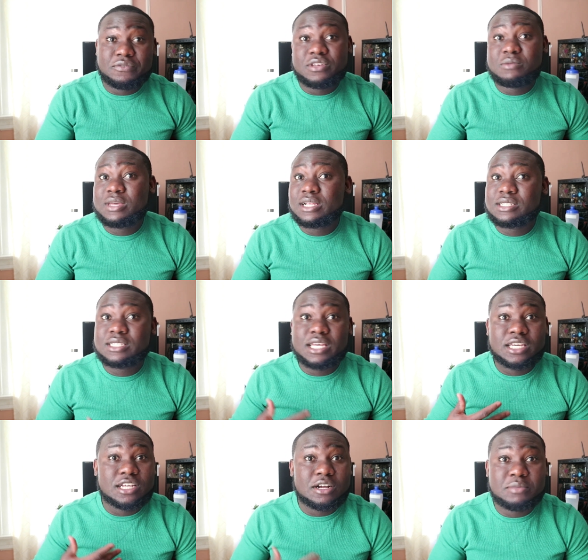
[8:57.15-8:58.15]
Females,
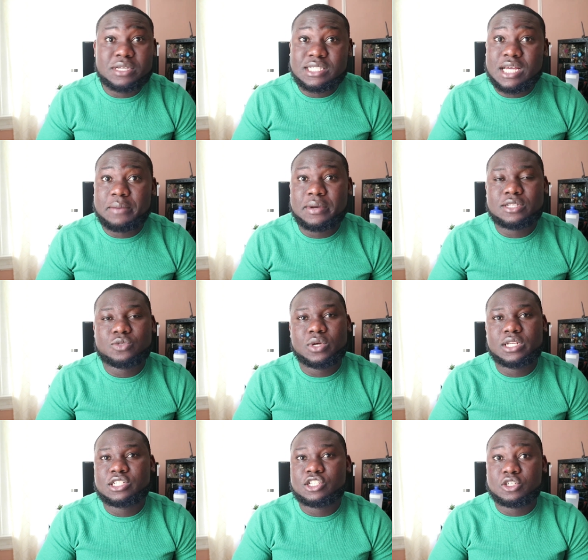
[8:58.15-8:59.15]
take your me time as
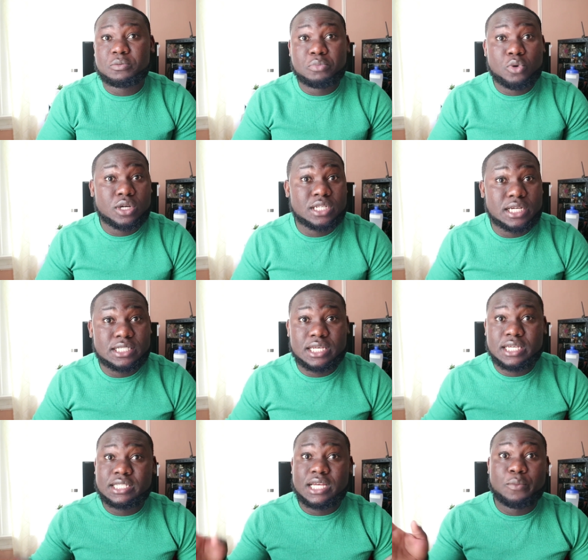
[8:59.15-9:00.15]
well. It is important.
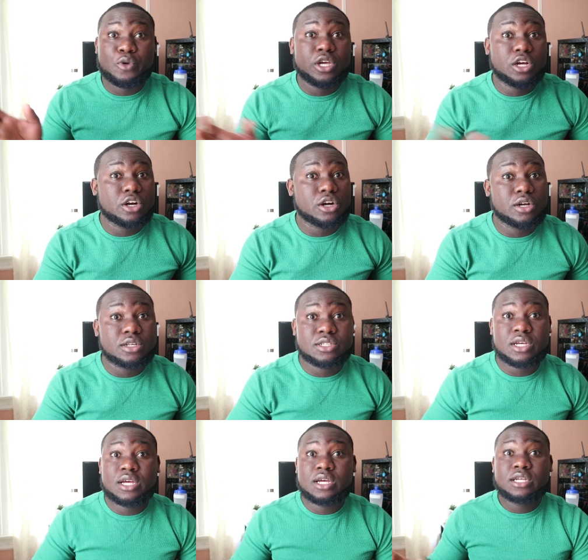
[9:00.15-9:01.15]
Take your time with your girls.